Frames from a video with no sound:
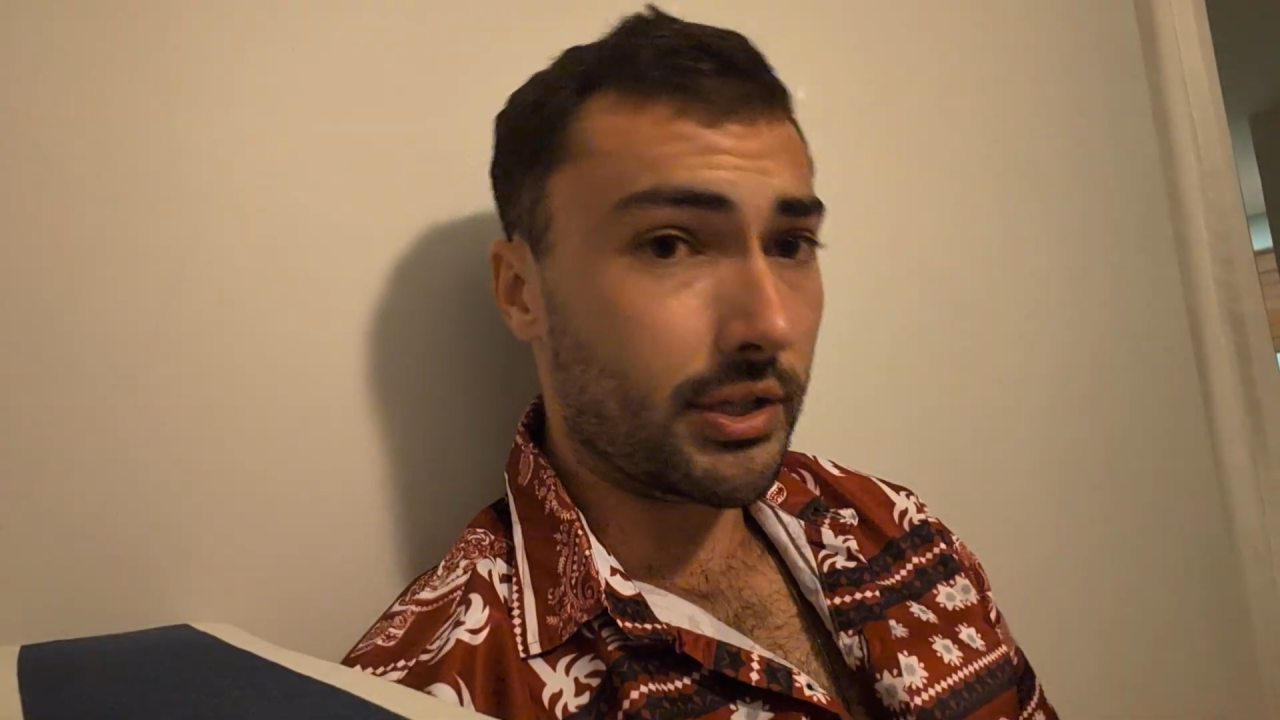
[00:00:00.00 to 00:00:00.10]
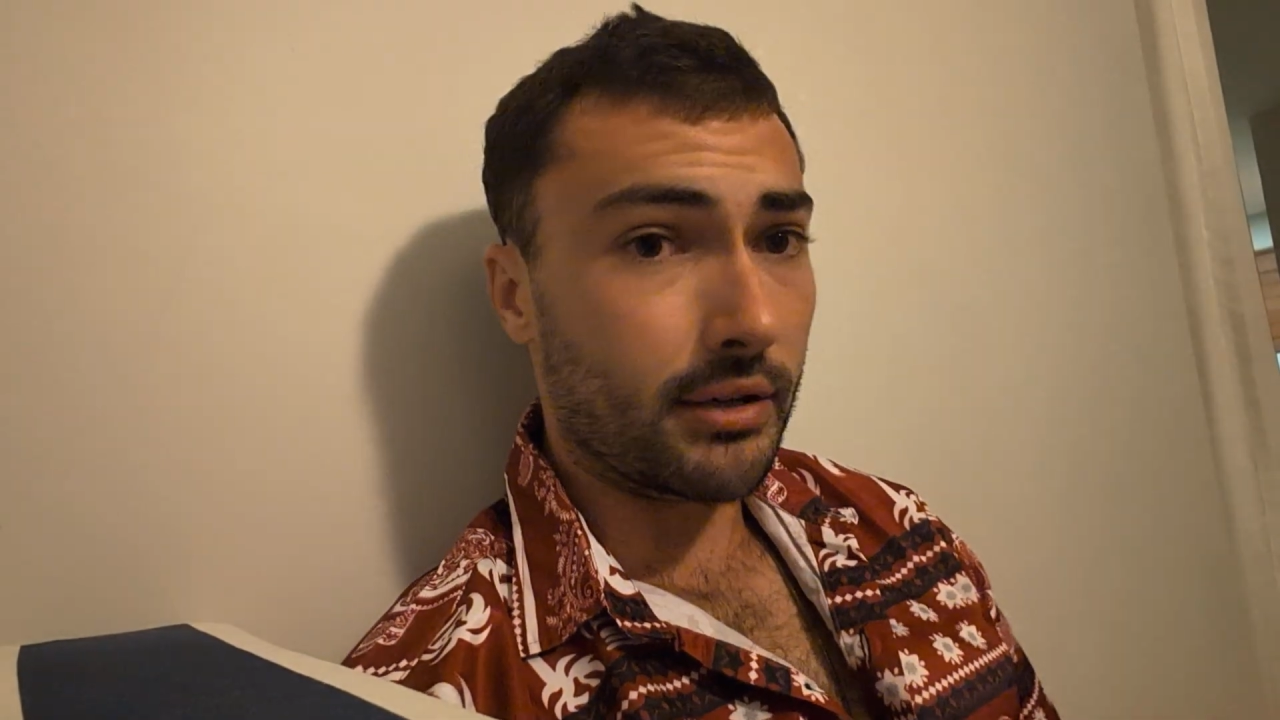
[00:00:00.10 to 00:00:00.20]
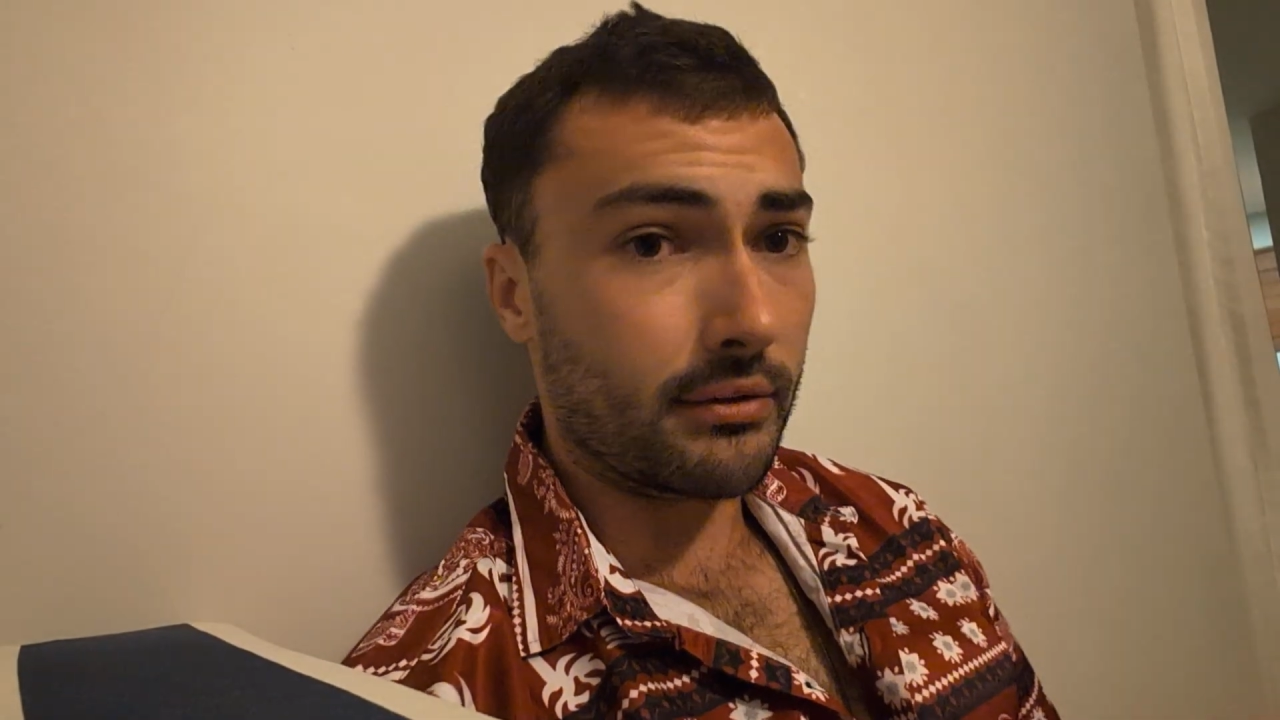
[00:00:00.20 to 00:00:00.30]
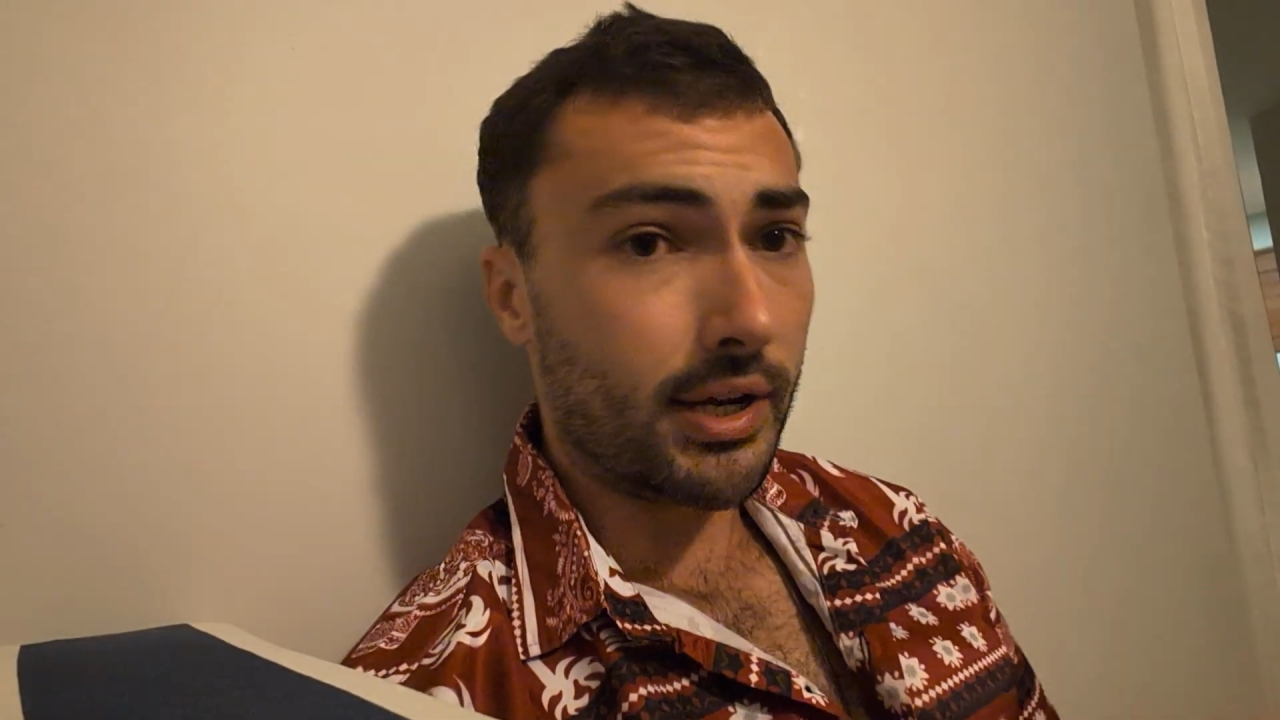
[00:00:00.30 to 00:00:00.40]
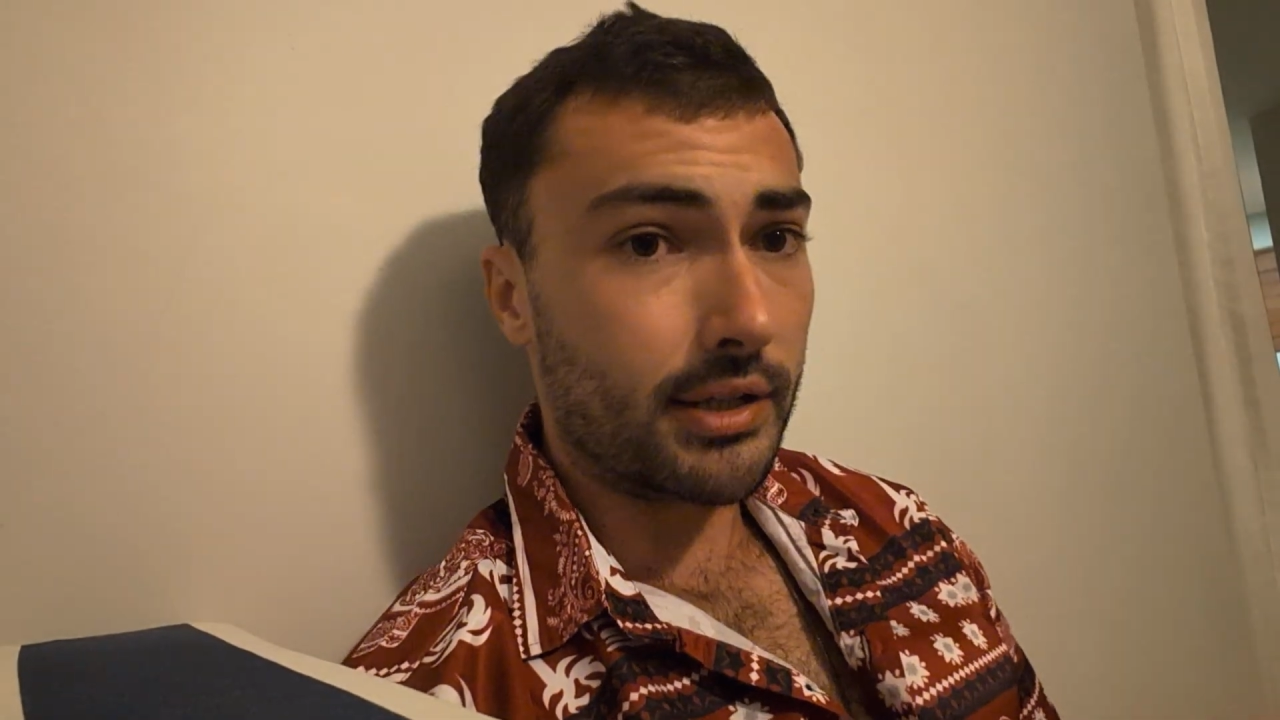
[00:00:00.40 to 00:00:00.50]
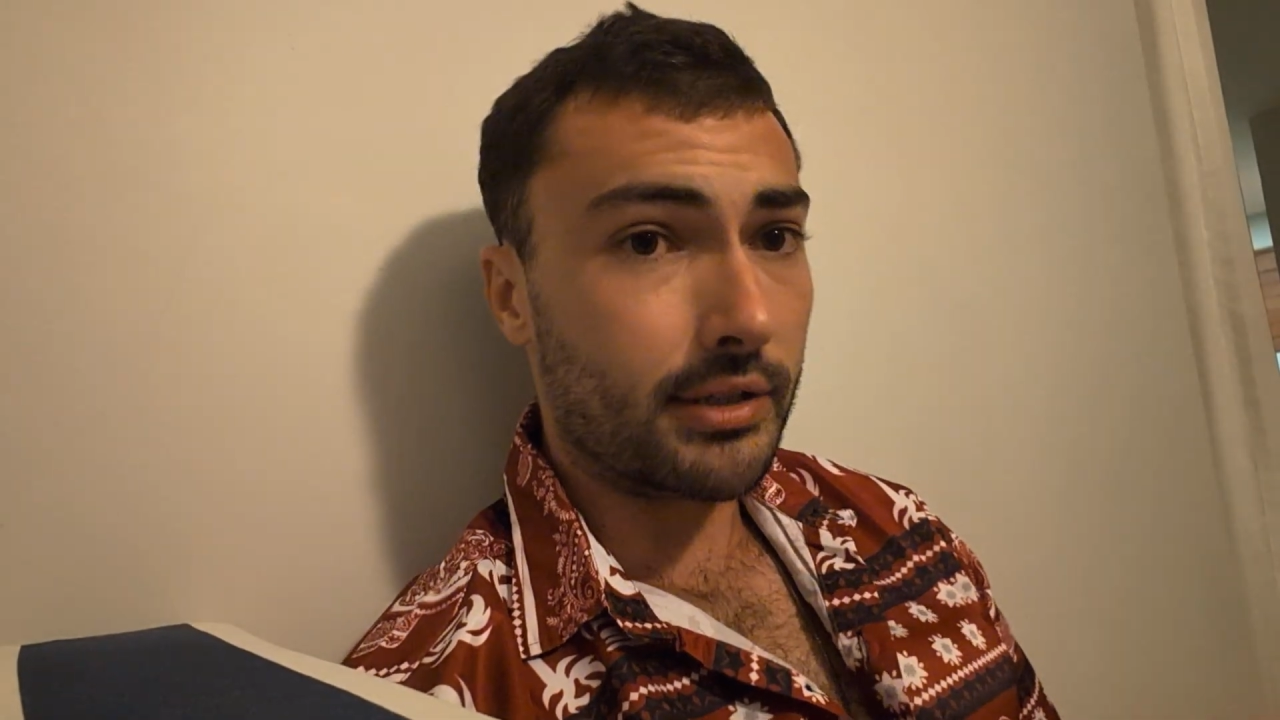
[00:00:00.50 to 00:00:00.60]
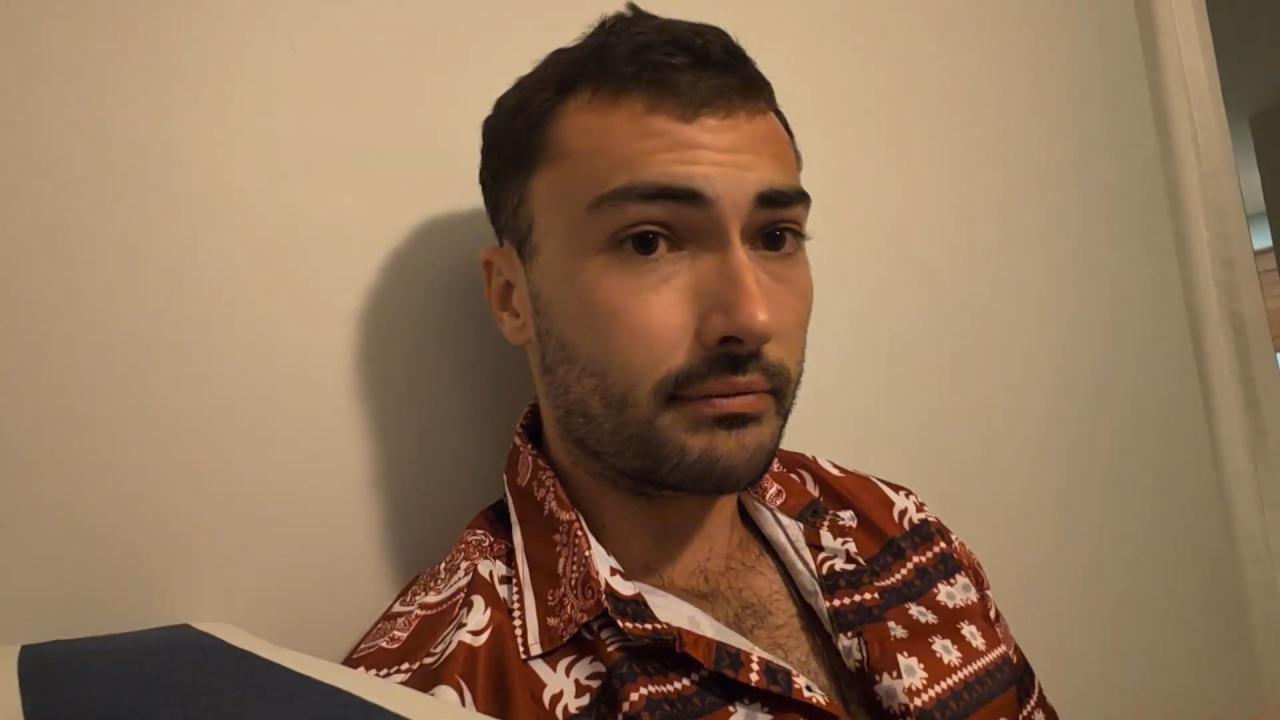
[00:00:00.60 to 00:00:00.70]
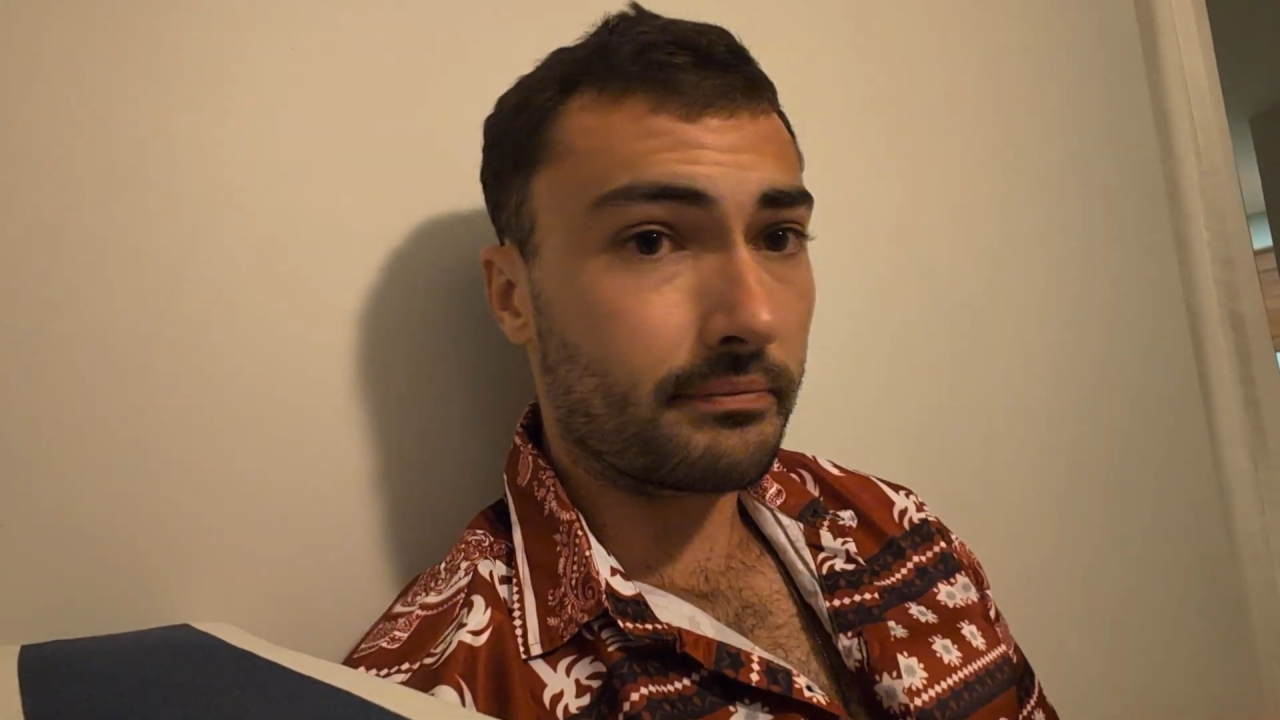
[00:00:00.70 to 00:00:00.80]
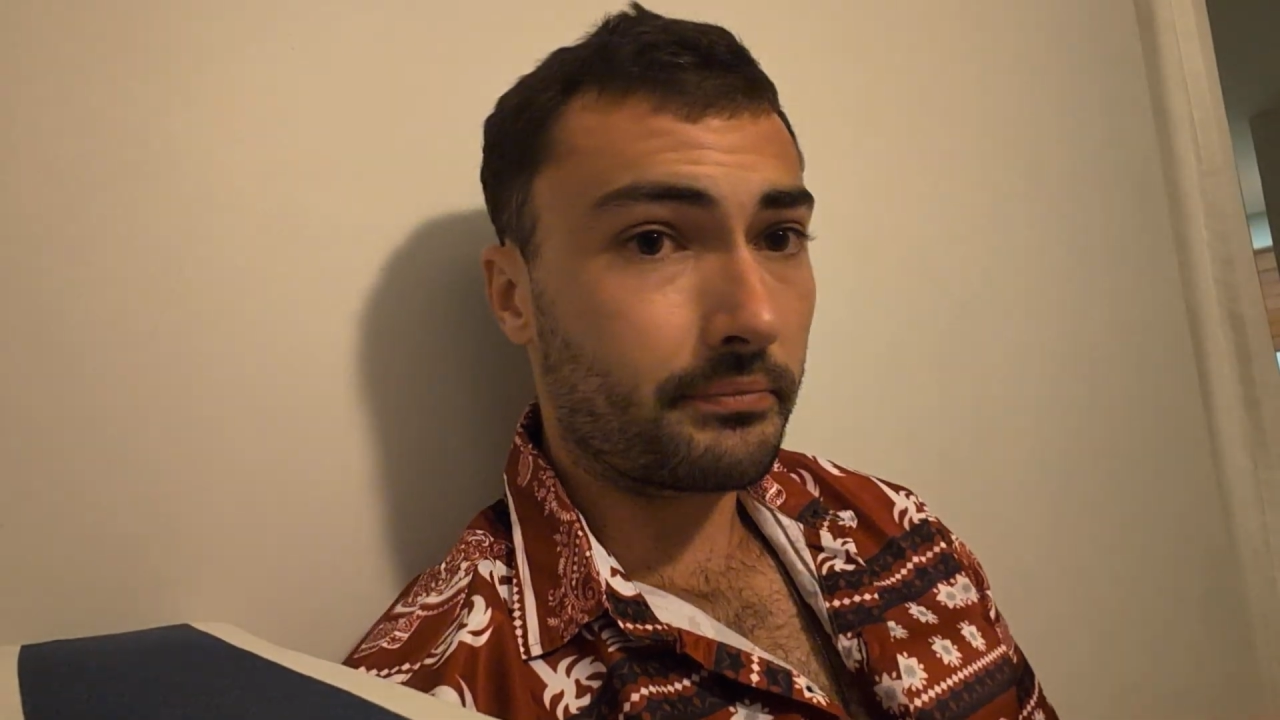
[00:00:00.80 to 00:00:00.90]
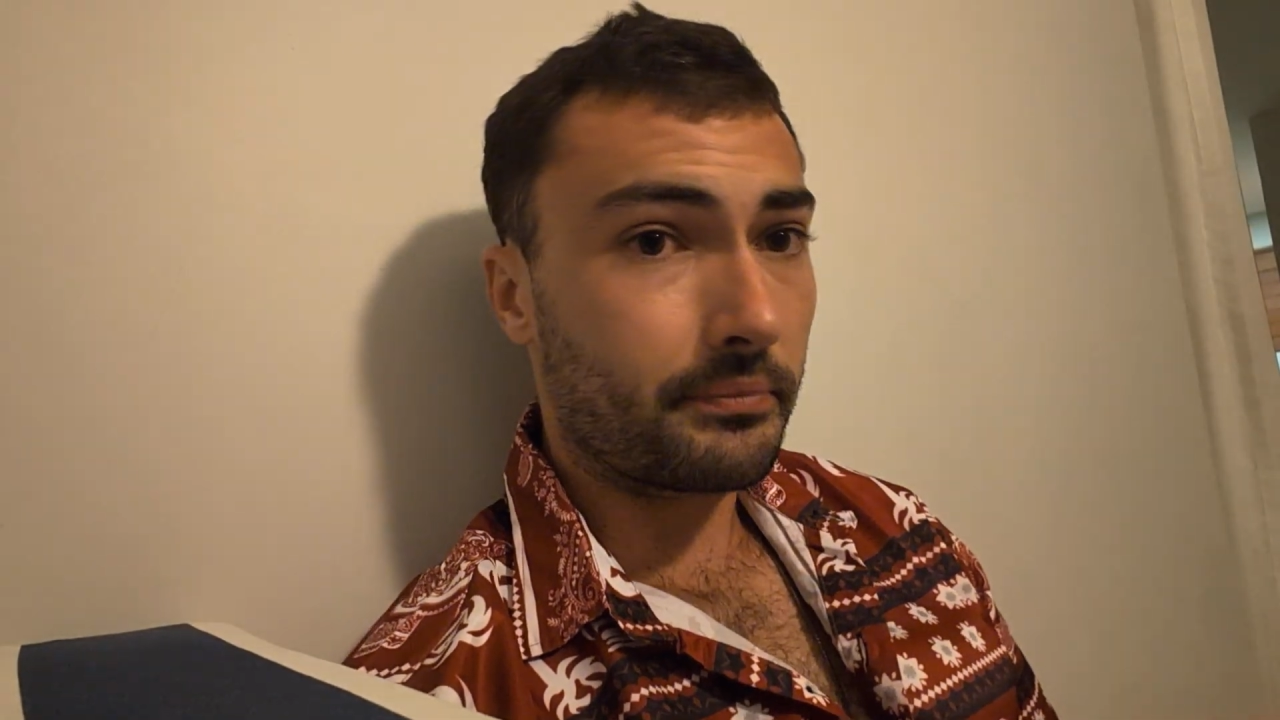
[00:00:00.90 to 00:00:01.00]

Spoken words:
generation.